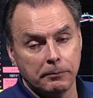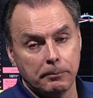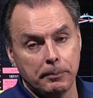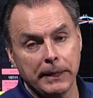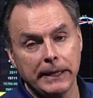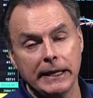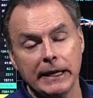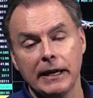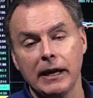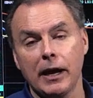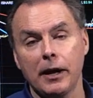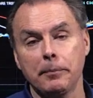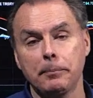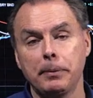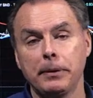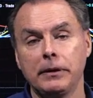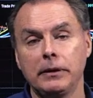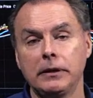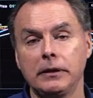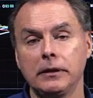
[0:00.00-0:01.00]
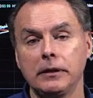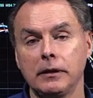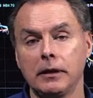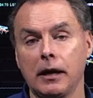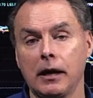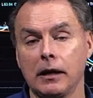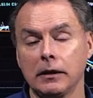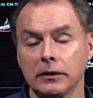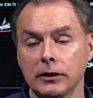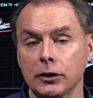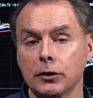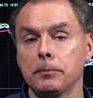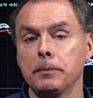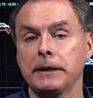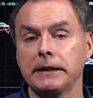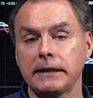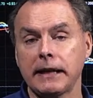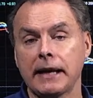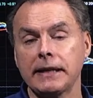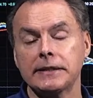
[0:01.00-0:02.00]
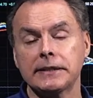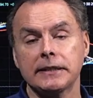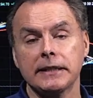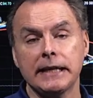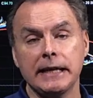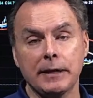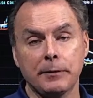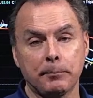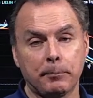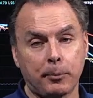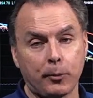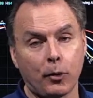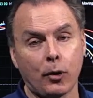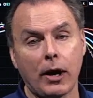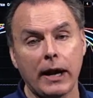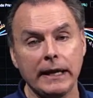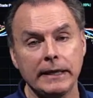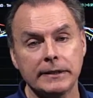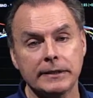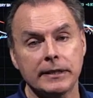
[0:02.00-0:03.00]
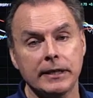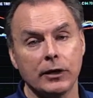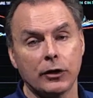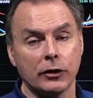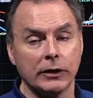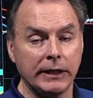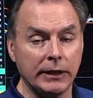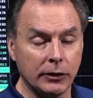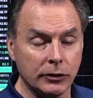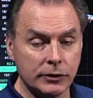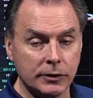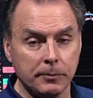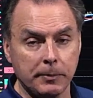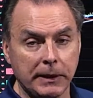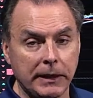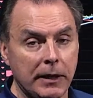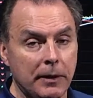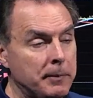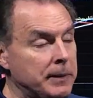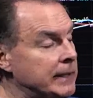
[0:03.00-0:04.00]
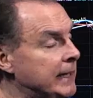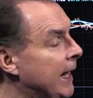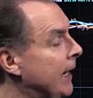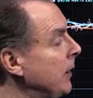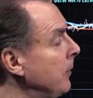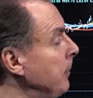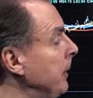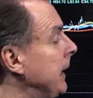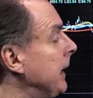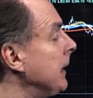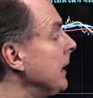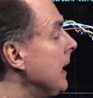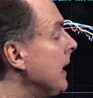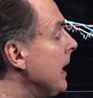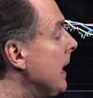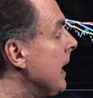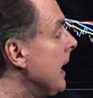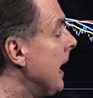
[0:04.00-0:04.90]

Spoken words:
picking up a little bit nicely in price here. Yields have been coming down a bit,